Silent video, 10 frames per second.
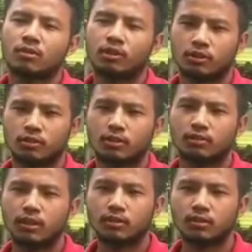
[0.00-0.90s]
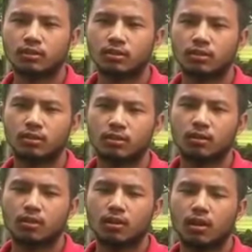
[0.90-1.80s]
chestnut test,
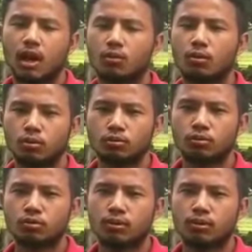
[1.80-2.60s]
I would also